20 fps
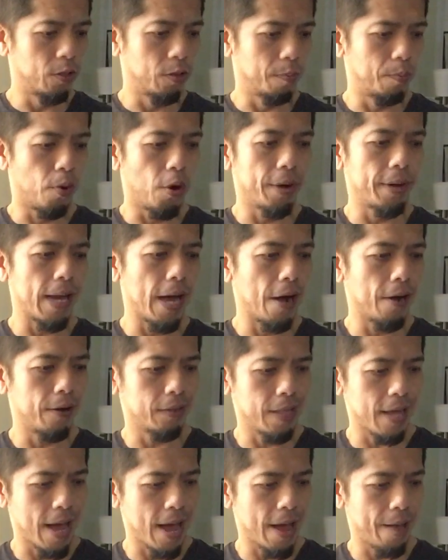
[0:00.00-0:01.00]
to point
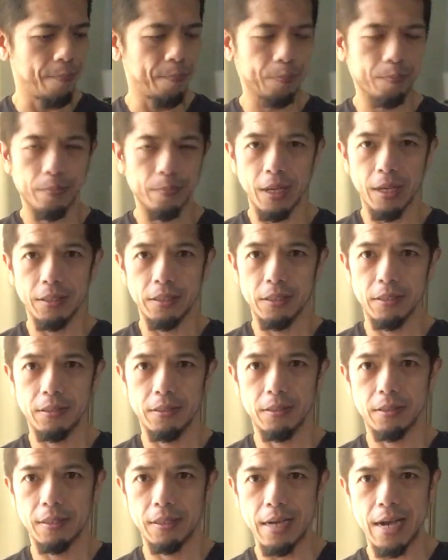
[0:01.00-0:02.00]
out that
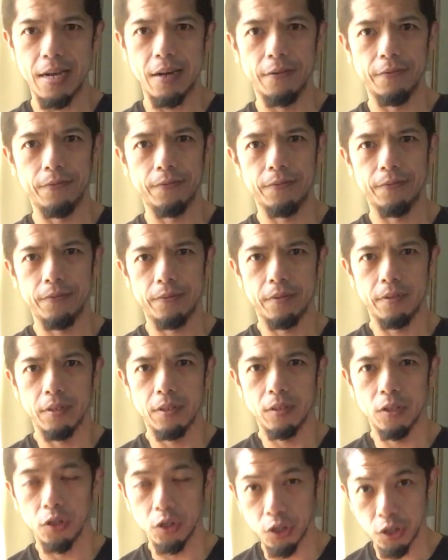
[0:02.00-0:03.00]
it's kind of
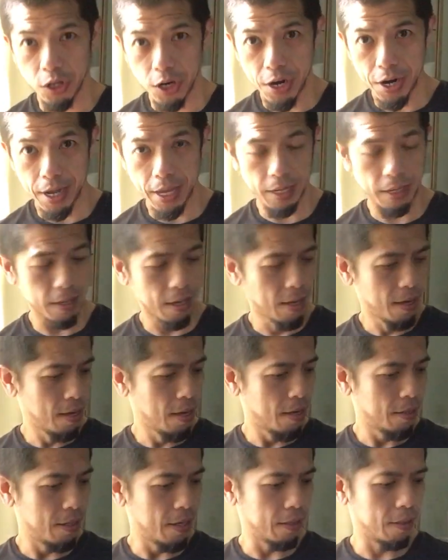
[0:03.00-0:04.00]
concerning
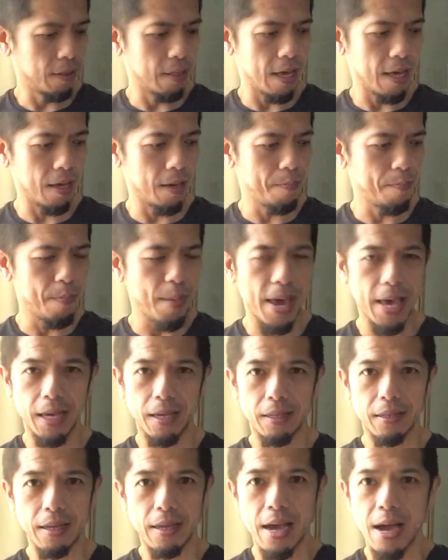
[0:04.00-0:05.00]
that they
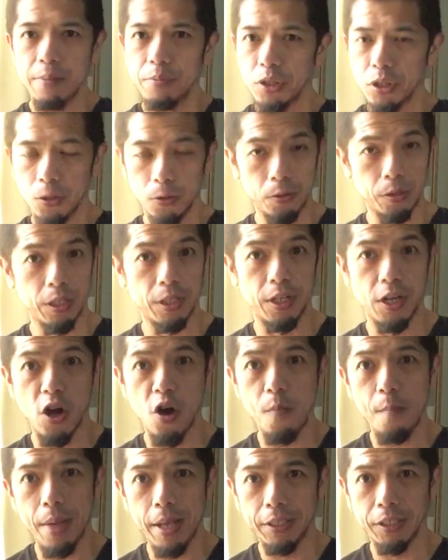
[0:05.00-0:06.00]
make absolutely
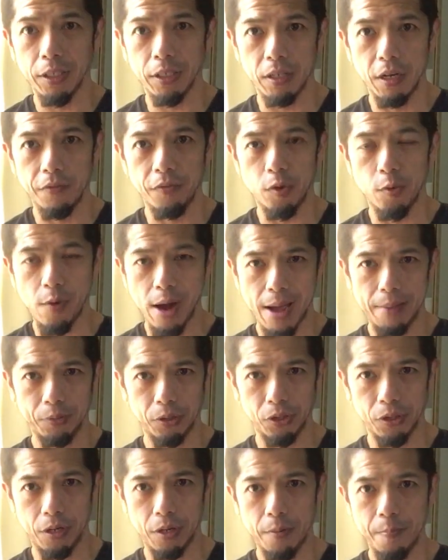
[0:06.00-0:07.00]
no mention of the
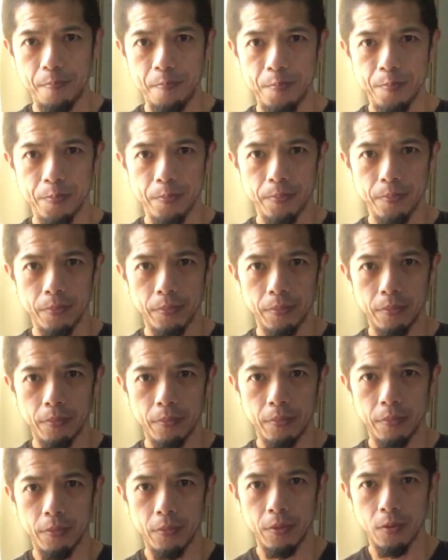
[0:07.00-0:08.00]
rapture
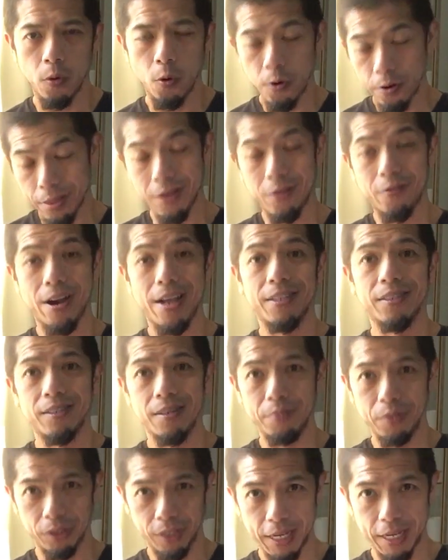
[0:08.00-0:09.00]
or the Great
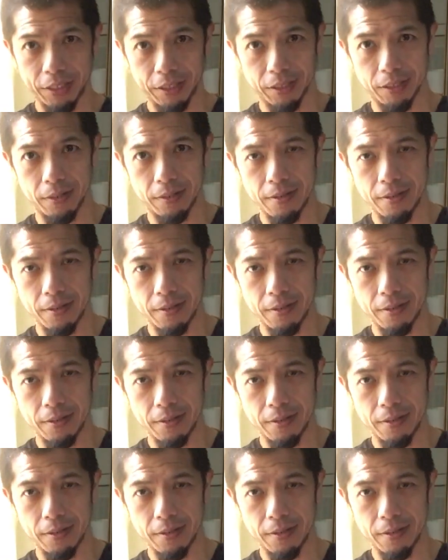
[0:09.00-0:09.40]
Tribulation